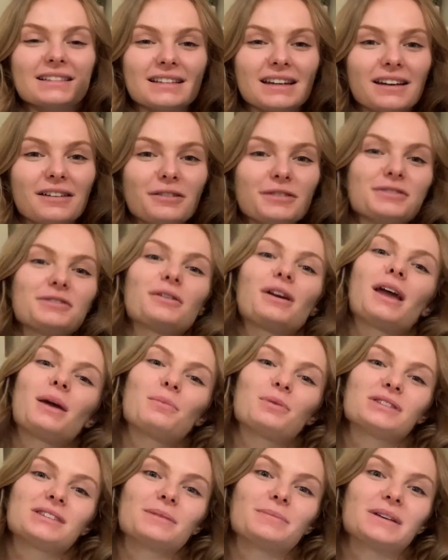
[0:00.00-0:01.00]
and it also came
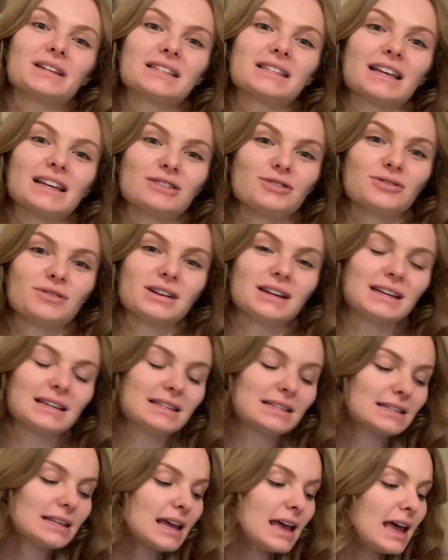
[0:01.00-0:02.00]
with some accessories,
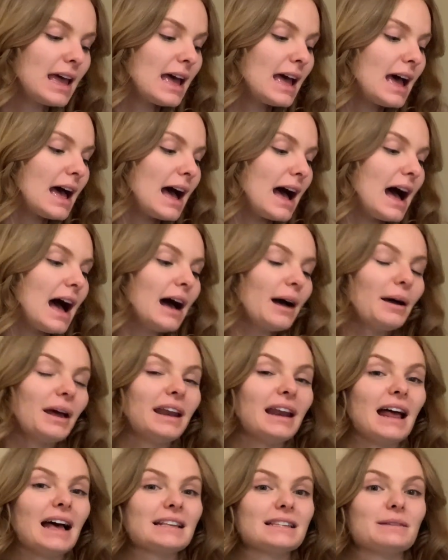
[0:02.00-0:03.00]
and it
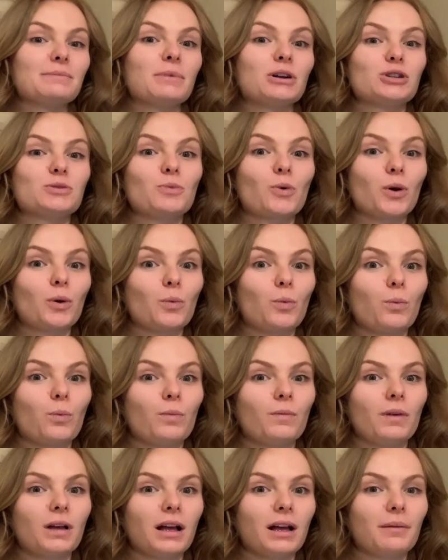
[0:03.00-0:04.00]
has a much
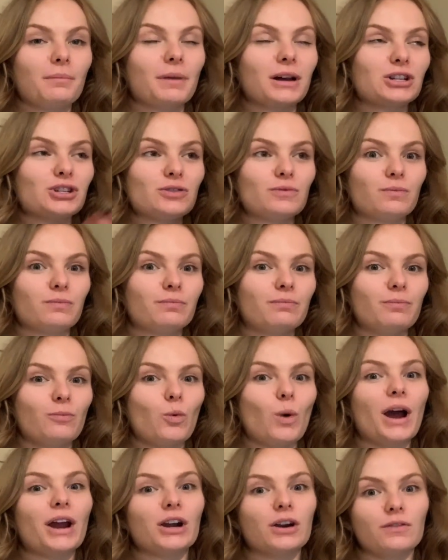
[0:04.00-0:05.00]

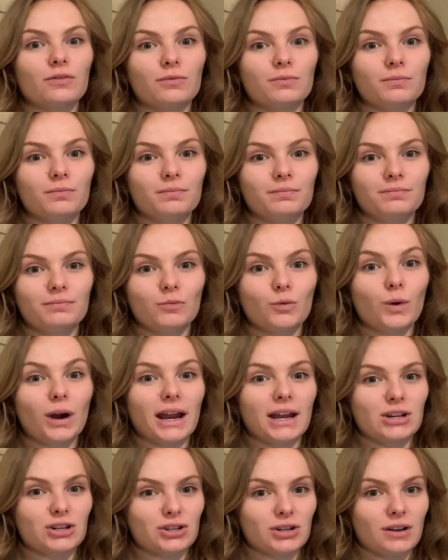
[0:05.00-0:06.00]
wider
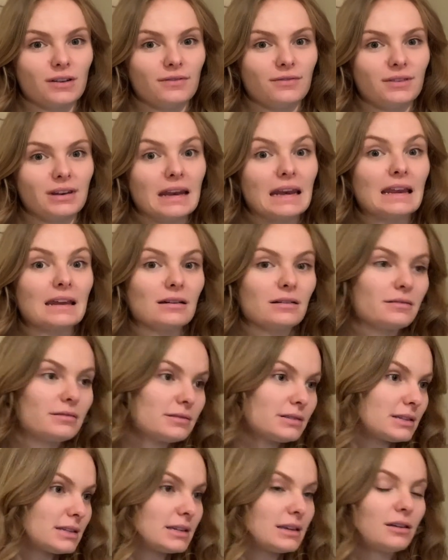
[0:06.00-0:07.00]
range of
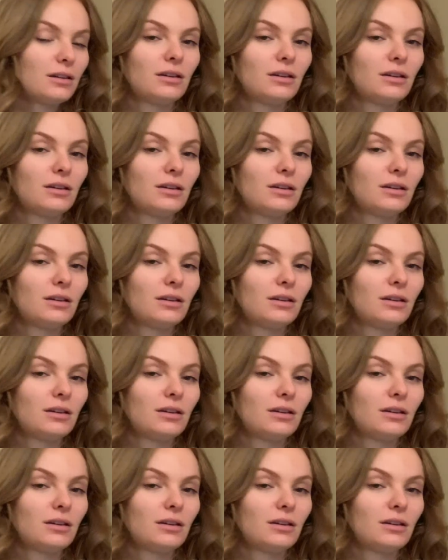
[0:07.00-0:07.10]
needles.